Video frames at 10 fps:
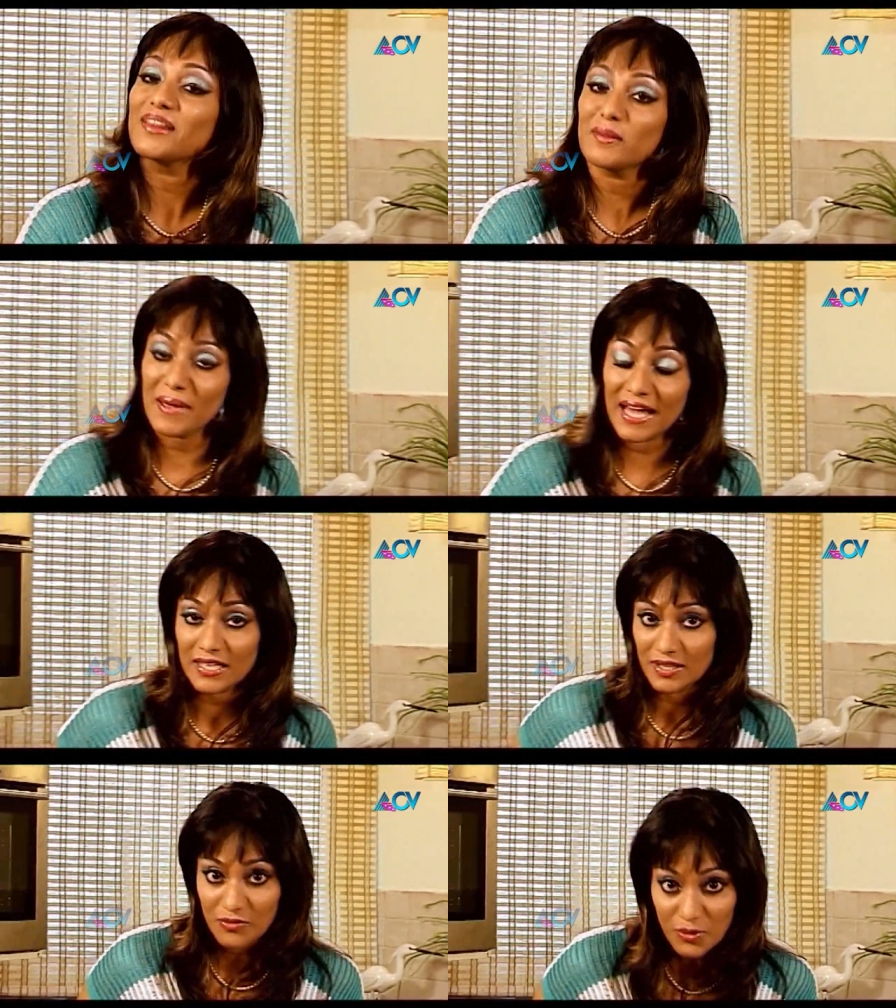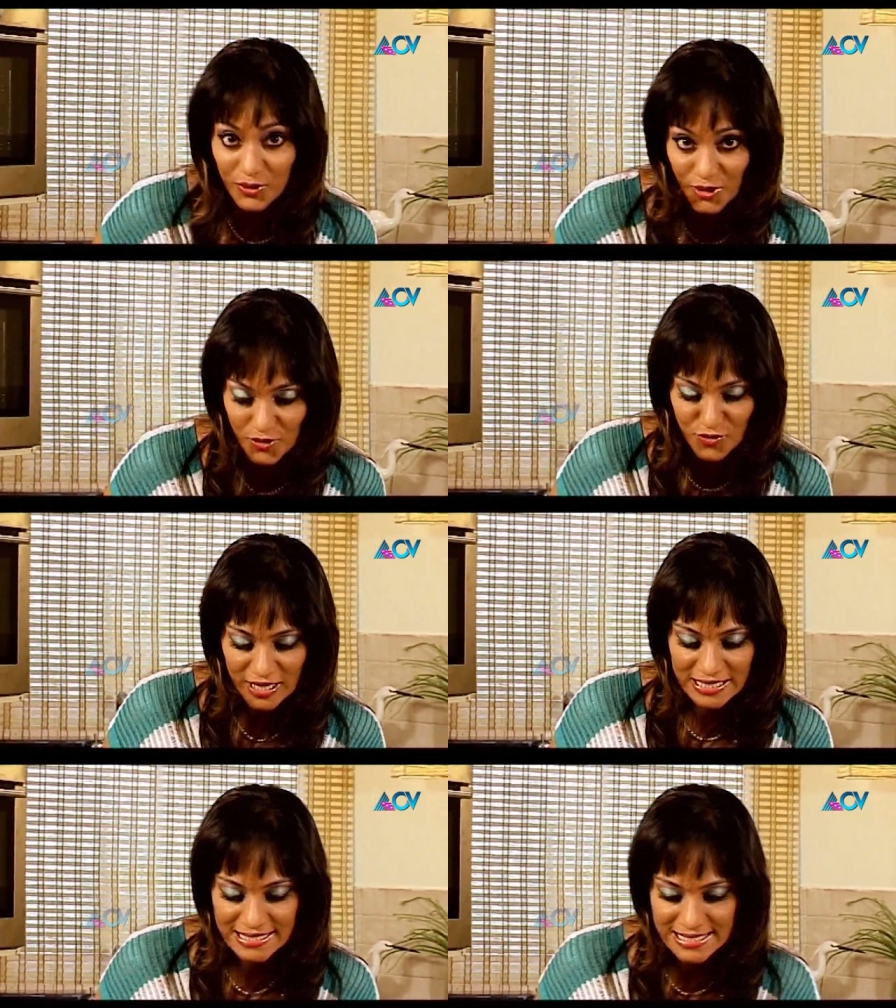the pan for the
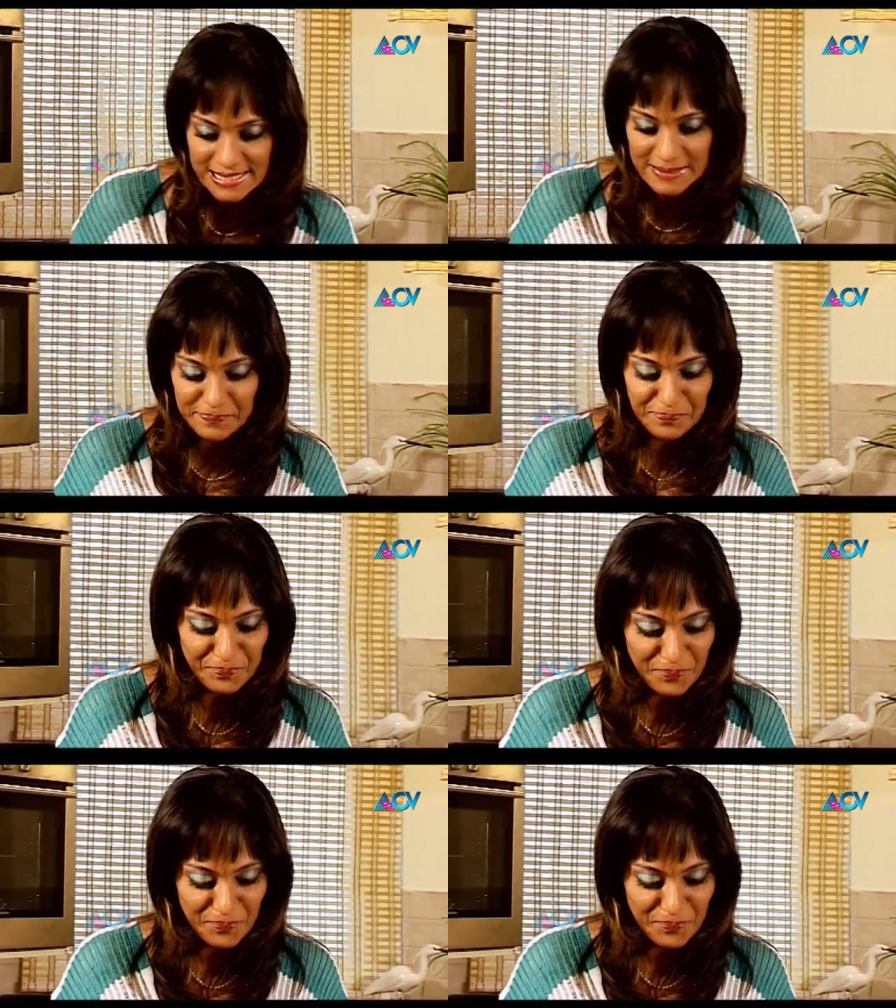rice.